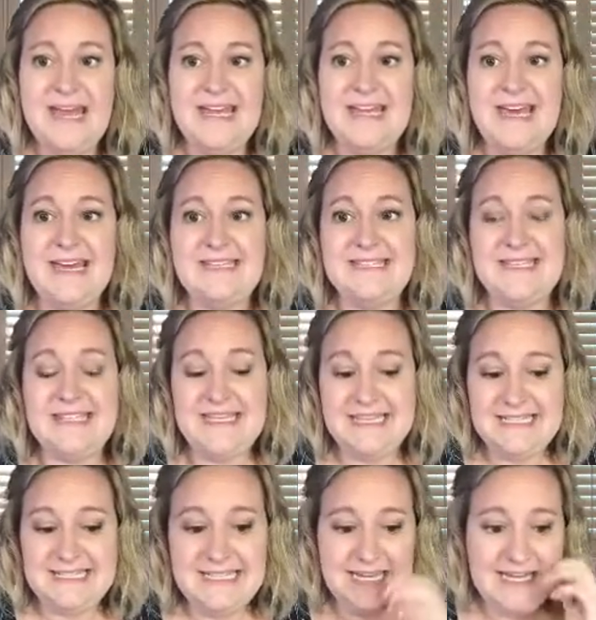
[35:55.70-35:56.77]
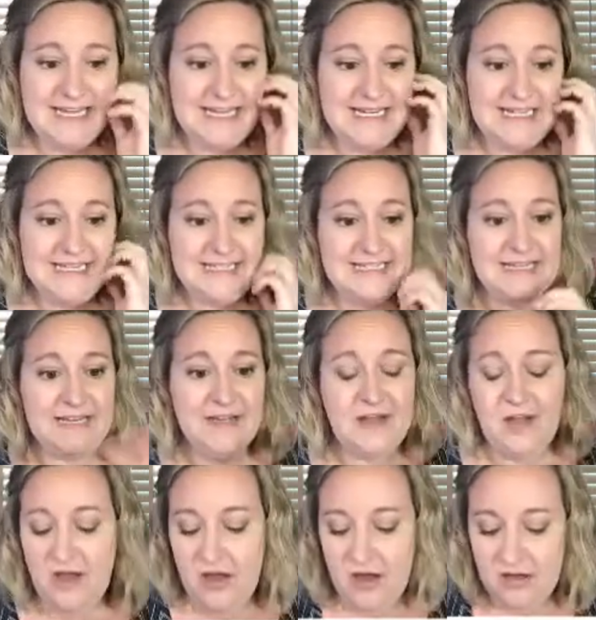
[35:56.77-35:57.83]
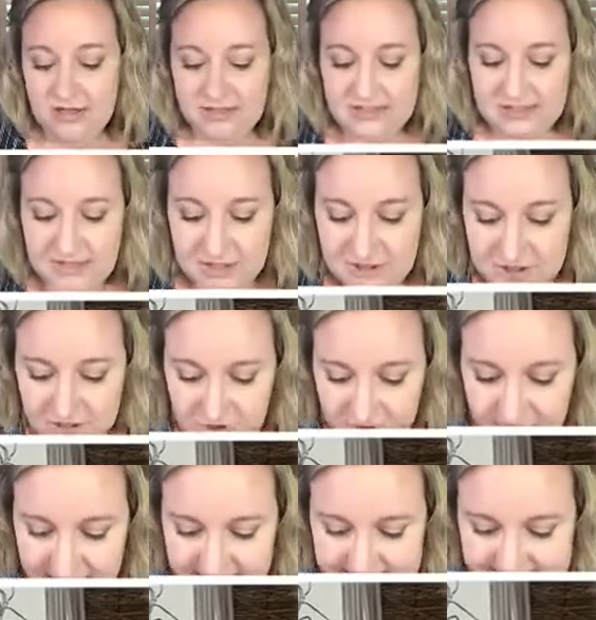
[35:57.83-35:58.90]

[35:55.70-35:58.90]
Yes, this is such a great